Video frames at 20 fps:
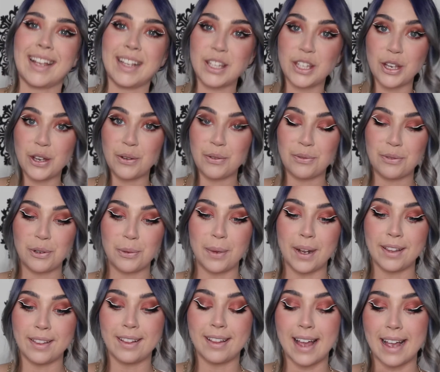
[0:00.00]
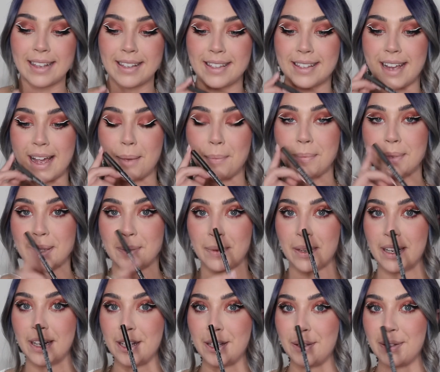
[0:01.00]
so for one of the last steps, we're
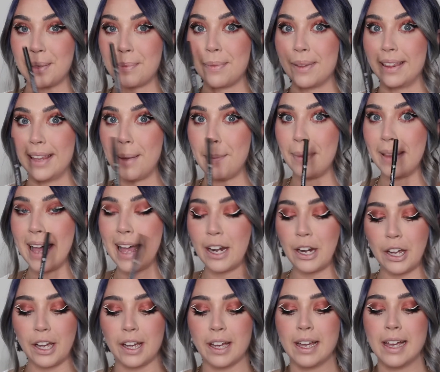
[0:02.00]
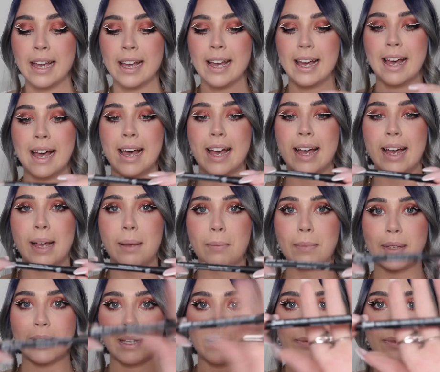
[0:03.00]
gonna do some lip liner. So
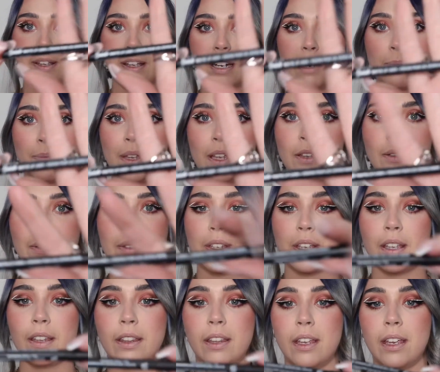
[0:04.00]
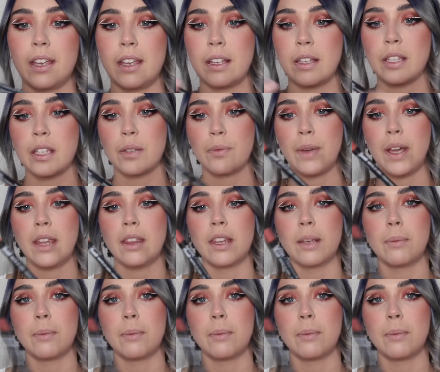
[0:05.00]
I'm gonna be using the Suede Lip